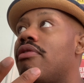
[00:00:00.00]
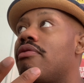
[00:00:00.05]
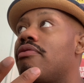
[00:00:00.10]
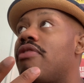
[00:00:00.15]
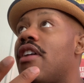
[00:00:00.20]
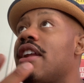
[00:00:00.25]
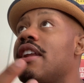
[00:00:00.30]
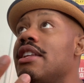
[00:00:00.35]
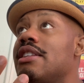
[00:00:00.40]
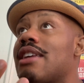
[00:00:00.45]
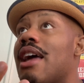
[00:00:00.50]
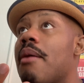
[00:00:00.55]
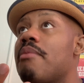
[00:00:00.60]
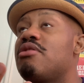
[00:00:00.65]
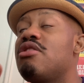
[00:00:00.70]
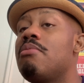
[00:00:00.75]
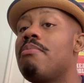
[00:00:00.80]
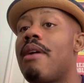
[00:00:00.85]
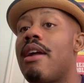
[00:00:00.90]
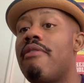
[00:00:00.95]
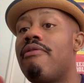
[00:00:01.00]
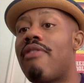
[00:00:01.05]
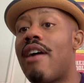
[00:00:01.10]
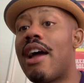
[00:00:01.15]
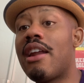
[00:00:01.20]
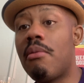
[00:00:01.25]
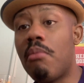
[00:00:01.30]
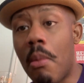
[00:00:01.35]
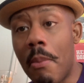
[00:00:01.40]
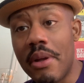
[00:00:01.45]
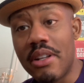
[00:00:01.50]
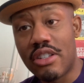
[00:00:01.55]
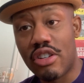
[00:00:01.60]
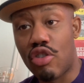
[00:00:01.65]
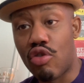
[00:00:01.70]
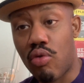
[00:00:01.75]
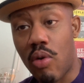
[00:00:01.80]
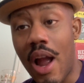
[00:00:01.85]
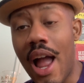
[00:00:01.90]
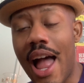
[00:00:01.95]
funny times, you may find a moment to
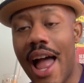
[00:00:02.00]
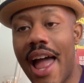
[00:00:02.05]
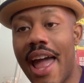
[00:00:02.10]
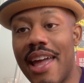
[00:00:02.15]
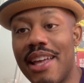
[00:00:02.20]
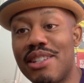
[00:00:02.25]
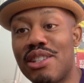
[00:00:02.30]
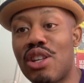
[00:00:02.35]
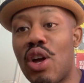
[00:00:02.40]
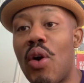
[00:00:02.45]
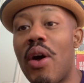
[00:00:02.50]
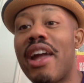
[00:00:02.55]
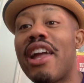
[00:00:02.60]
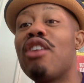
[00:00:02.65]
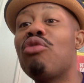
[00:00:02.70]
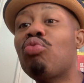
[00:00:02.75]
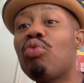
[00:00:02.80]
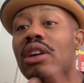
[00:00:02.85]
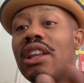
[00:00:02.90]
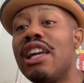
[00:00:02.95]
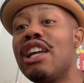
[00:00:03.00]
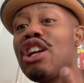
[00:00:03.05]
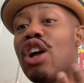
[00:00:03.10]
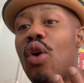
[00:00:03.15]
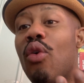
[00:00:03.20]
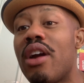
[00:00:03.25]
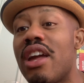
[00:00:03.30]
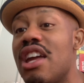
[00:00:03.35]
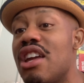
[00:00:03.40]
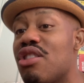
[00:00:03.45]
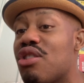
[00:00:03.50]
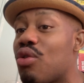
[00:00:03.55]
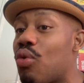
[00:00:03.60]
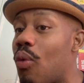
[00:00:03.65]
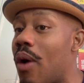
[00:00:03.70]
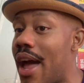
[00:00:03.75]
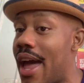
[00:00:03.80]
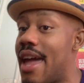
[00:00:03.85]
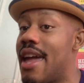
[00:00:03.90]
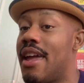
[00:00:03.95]
cry. So it can really go either
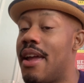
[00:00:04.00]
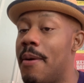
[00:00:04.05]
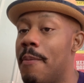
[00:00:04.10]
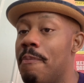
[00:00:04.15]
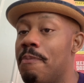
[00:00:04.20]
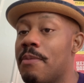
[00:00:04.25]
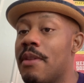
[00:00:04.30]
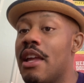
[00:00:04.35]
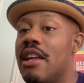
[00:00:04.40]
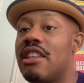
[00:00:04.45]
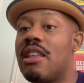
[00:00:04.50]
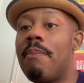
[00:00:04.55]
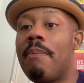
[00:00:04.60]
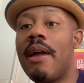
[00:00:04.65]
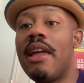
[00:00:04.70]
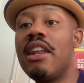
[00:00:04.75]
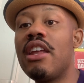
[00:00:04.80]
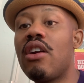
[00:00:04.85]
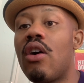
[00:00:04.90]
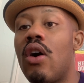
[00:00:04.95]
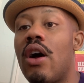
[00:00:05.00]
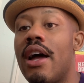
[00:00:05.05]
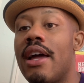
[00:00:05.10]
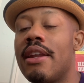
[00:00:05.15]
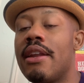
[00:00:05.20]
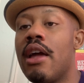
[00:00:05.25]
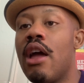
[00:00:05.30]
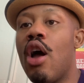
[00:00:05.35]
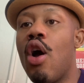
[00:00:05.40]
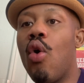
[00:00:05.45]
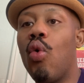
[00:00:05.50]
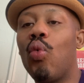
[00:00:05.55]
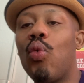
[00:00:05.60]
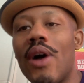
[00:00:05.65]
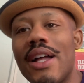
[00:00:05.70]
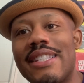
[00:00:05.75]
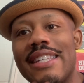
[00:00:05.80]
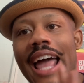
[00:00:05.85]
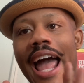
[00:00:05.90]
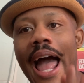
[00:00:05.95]
way, depending on
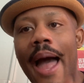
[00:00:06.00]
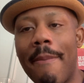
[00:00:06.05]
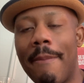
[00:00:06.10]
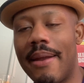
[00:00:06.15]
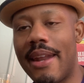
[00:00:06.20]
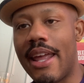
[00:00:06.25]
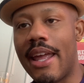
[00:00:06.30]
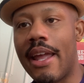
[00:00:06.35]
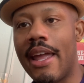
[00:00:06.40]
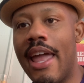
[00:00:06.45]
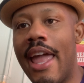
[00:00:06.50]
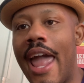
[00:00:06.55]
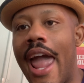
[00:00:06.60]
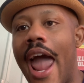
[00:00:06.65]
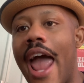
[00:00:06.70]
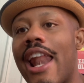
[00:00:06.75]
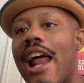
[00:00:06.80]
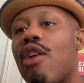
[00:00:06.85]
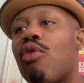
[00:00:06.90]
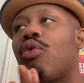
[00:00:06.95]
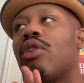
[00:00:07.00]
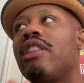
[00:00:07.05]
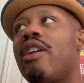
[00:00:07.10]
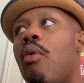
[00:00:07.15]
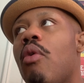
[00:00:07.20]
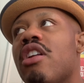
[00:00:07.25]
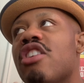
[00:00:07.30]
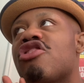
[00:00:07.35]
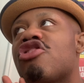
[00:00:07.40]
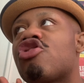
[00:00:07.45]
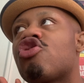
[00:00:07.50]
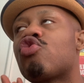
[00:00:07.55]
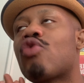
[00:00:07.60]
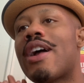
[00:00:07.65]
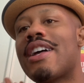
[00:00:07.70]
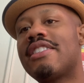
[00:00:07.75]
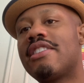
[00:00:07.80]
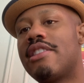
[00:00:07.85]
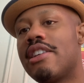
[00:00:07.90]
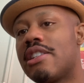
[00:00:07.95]
what's happening. And I really want to
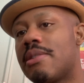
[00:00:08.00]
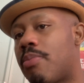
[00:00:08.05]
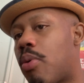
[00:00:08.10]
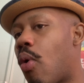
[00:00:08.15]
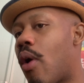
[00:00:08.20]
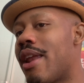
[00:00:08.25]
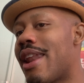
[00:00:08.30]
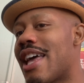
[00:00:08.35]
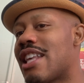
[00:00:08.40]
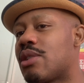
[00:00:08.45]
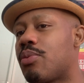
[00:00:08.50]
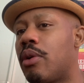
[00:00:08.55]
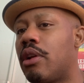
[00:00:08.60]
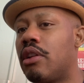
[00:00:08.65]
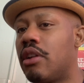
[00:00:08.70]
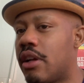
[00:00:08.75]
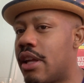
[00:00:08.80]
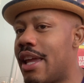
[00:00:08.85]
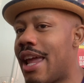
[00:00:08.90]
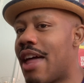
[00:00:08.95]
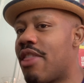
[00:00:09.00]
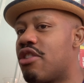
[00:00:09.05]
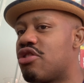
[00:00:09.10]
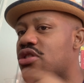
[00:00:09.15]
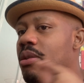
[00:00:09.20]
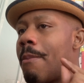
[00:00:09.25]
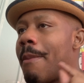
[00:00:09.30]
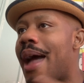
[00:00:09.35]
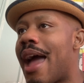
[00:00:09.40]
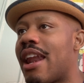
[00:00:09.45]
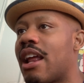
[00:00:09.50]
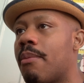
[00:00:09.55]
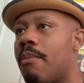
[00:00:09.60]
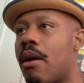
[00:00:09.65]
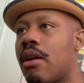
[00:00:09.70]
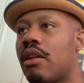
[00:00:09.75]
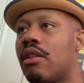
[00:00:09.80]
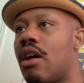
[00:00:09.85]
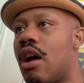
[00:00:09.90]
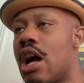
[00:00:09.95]
stress this point as we're looking at the dramatic
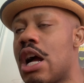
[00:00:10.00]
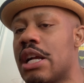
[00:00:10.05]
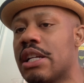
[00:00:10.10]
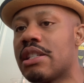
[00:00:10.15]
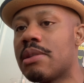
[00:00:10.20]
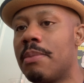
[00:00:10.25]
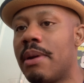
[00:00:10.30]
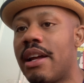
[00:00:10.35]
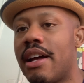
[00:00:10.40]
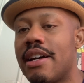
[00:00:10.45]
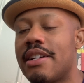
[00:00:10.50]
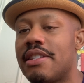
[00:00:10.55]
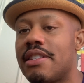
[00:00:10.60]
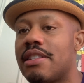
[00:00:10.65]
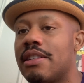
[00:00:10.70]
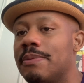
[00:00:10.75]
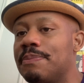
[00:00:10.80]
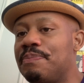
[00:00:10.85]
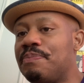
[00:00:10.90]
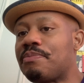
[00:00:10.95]
monologues, because